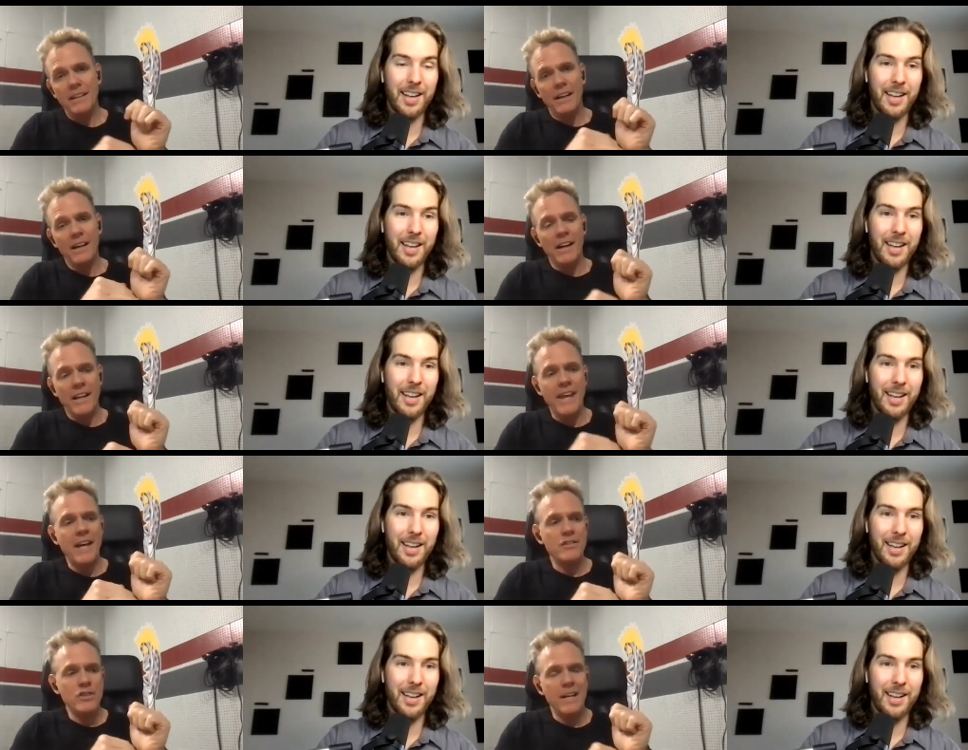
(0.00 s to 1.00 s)
Speaker 1: uh,
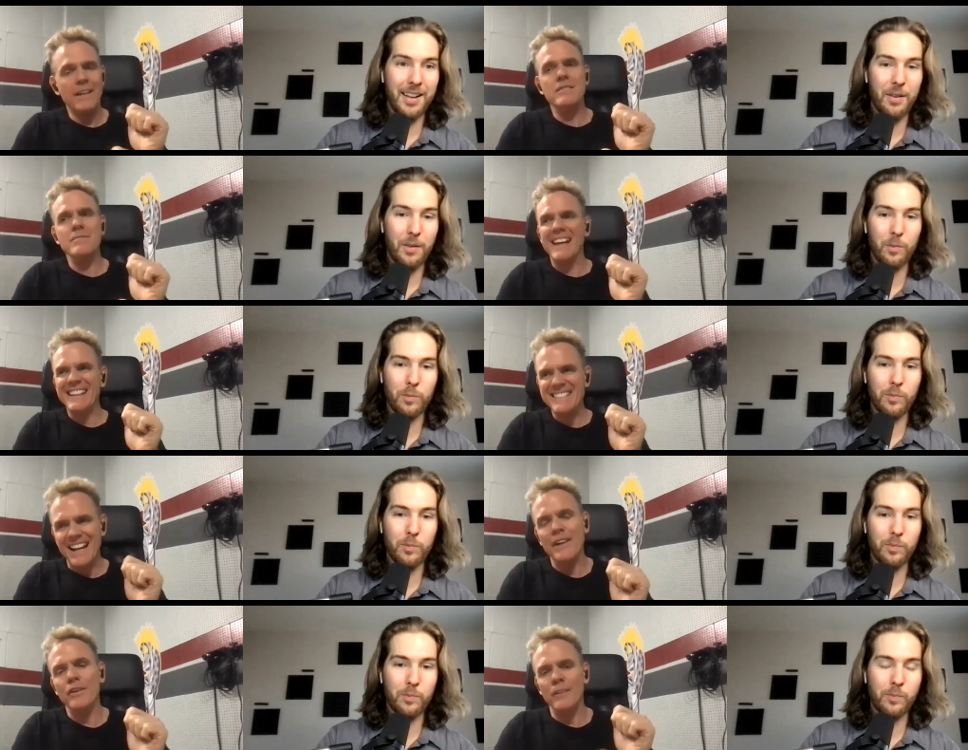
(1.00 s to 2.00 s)
that changed my
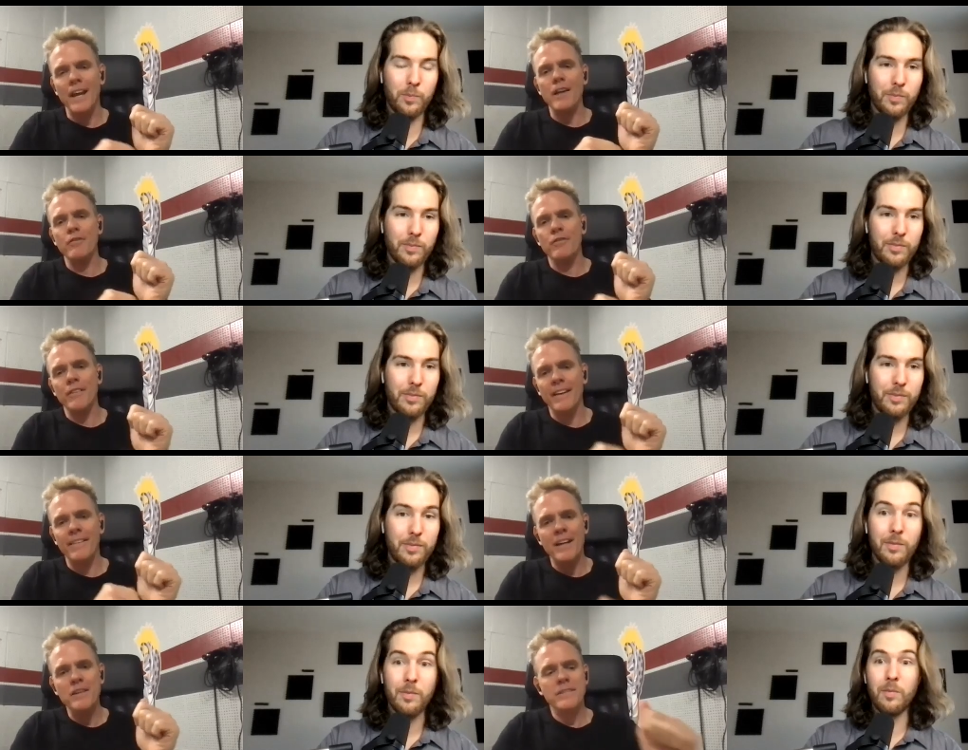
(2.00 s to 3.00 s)
entire life, and
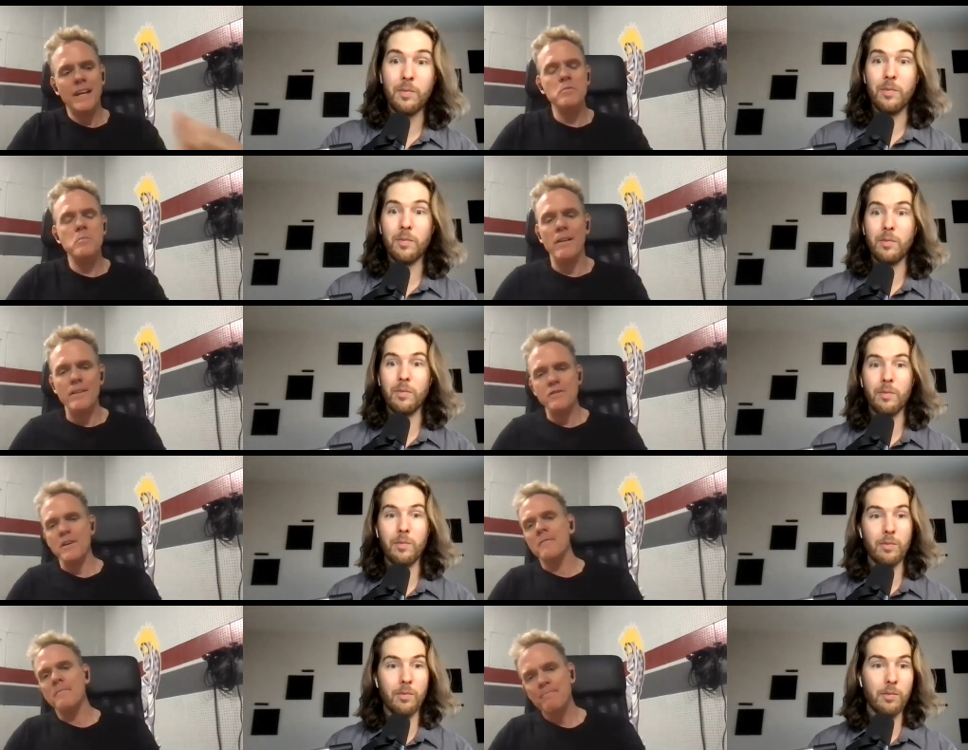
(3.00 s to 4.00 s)
that's that's part of the
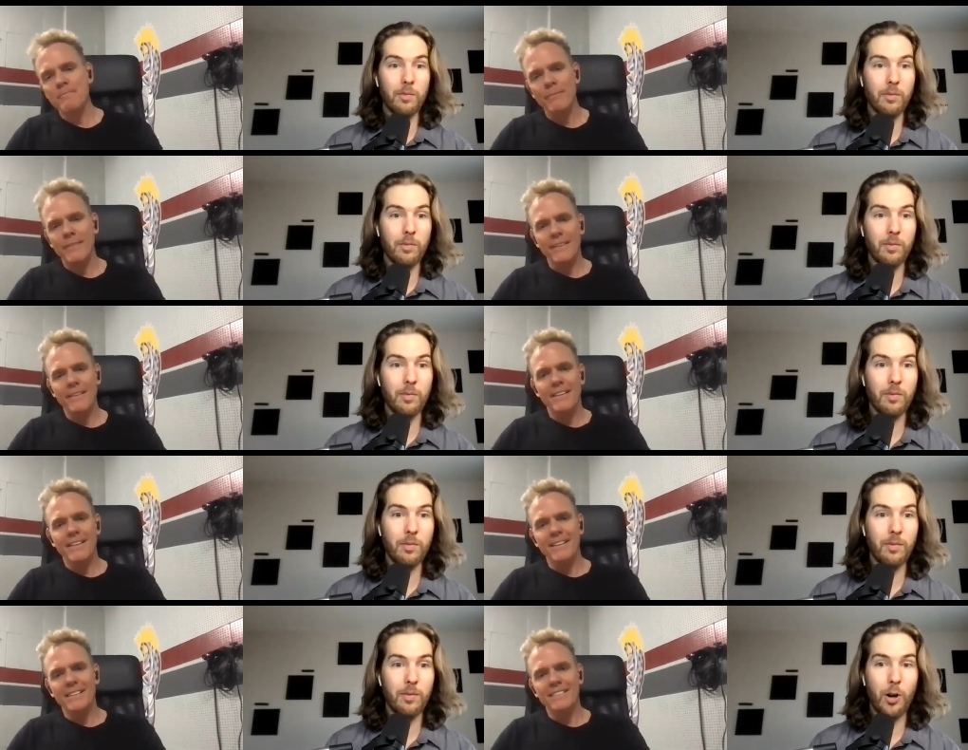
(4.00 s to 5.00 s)
show.
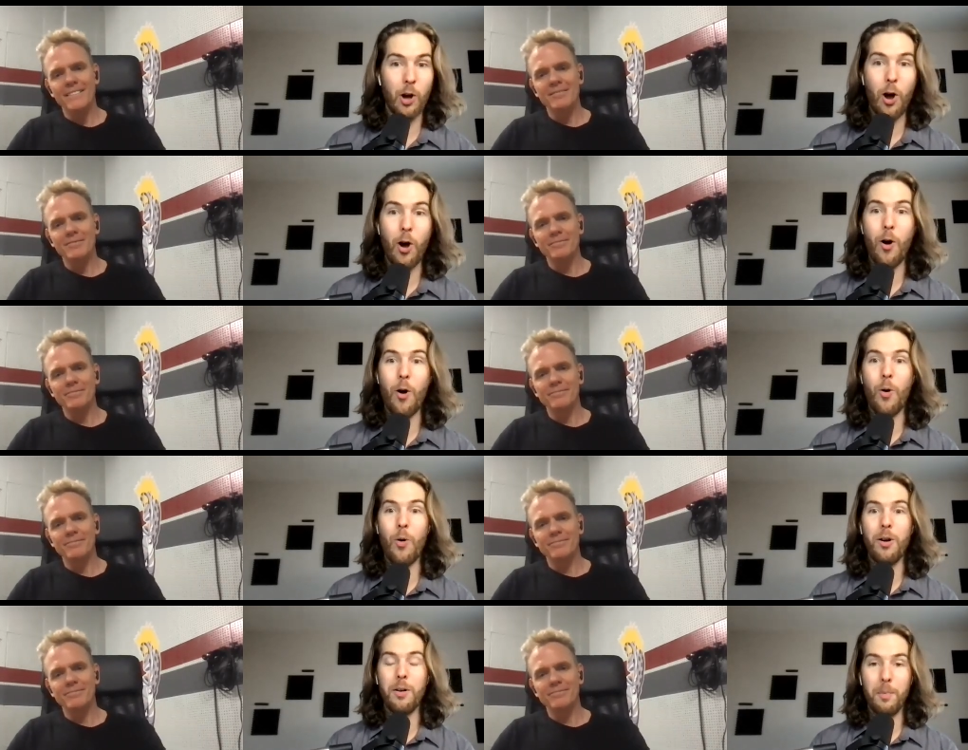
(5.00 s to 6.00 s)
Oh
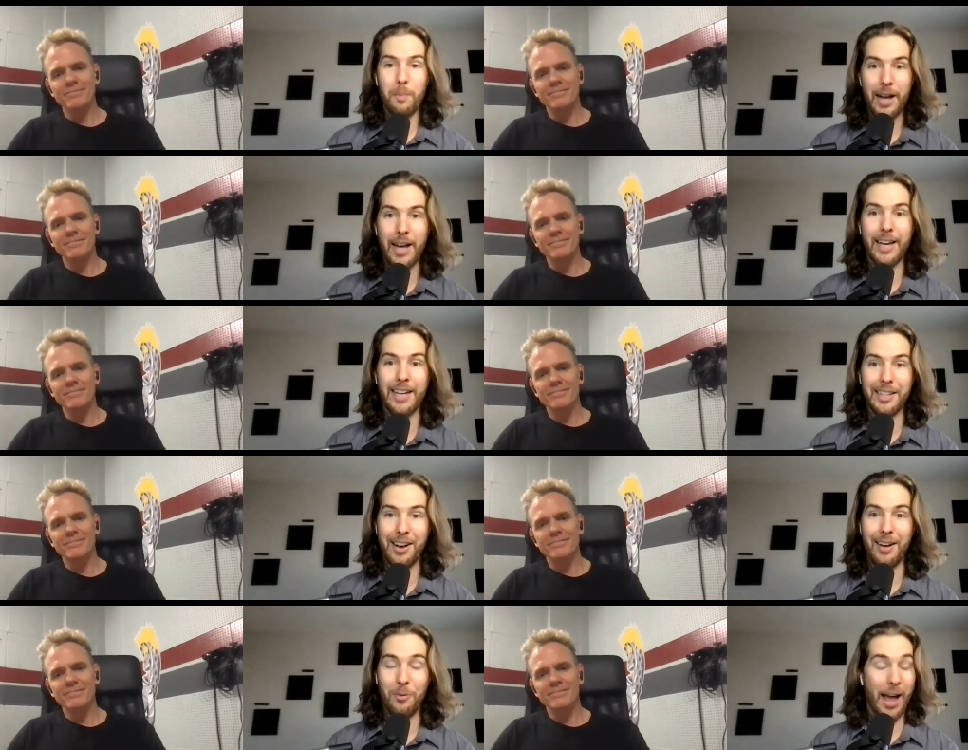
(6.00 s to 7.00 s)
Speaker 2: my
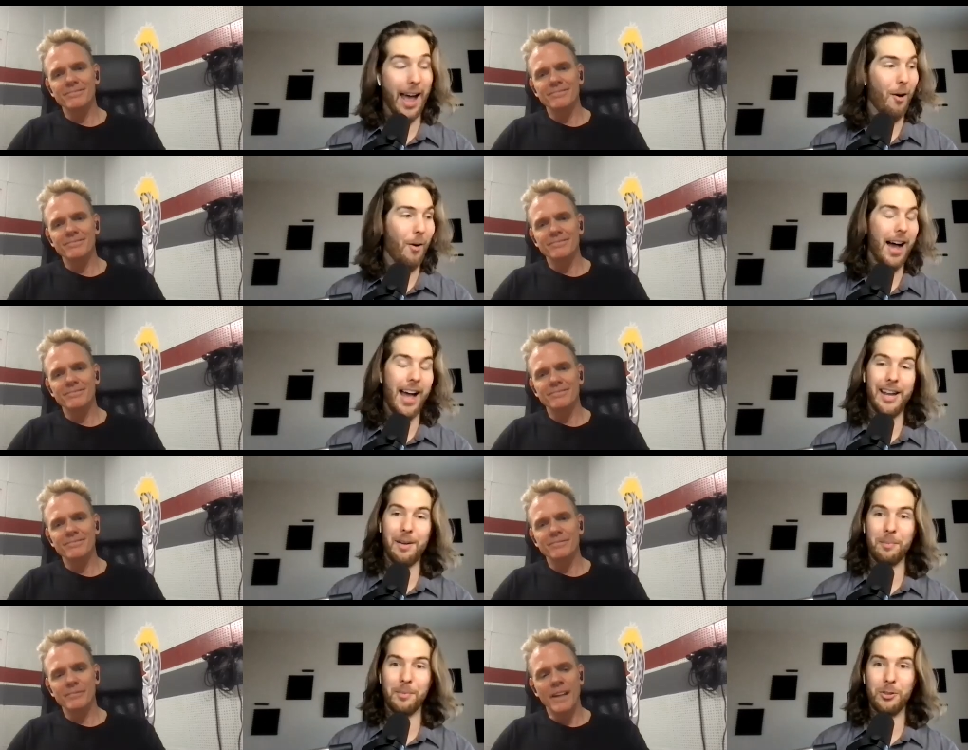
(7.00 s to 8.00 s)
God! Wow, I
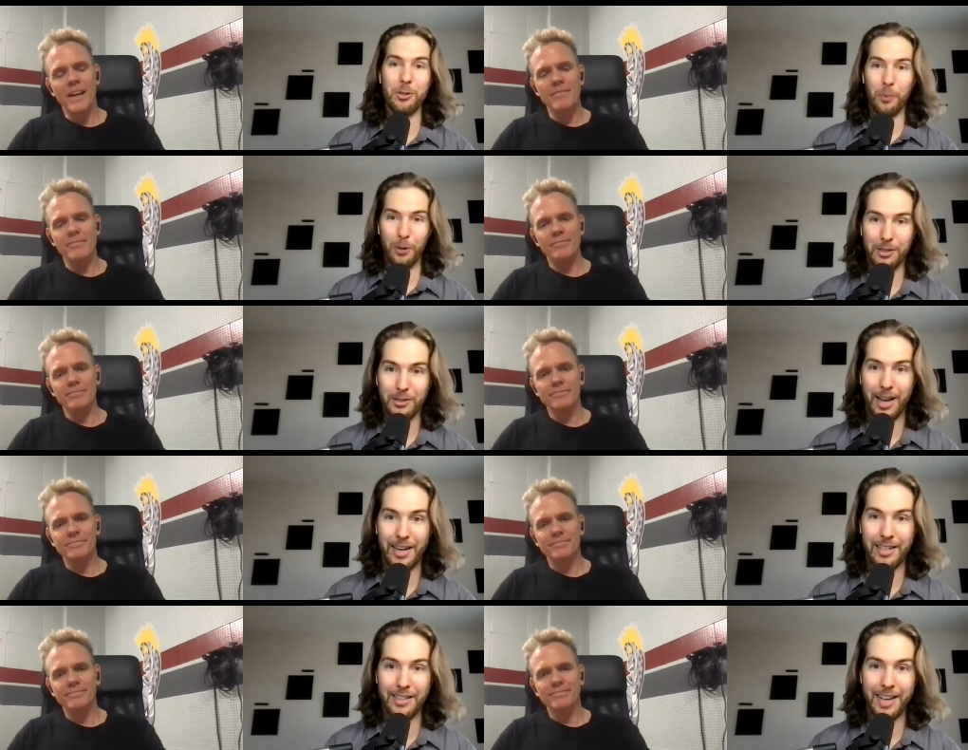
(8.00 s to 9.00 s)
am super yeah.
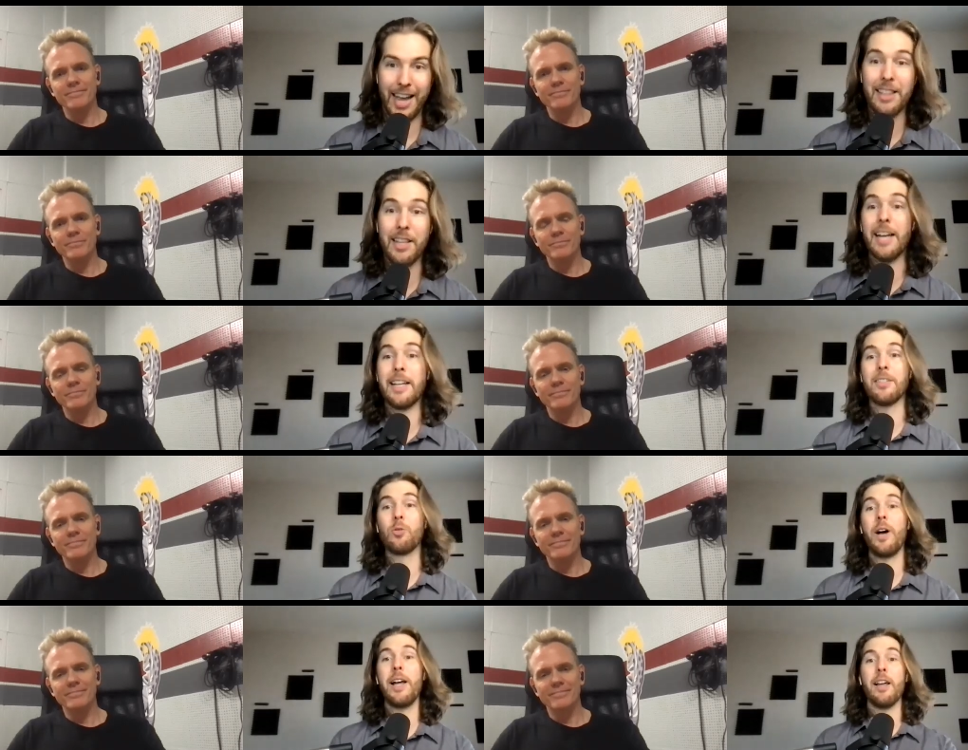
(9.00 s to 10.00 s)
excited. And and guess
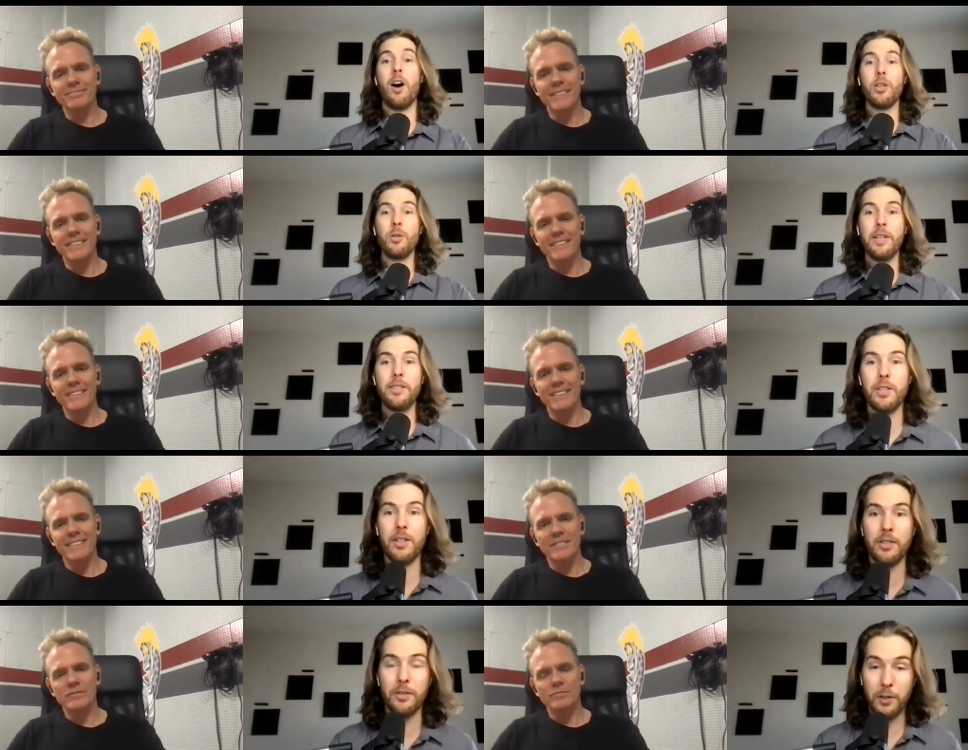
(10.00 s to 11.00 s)
what? All you
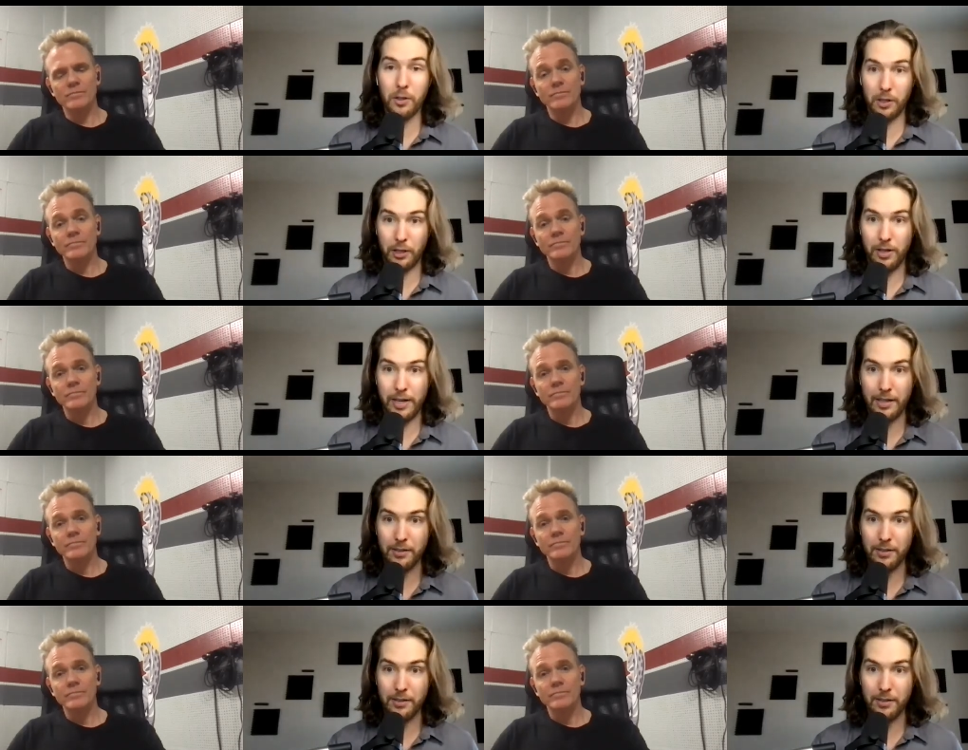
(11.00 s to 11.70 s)
listeners, if you're curious, and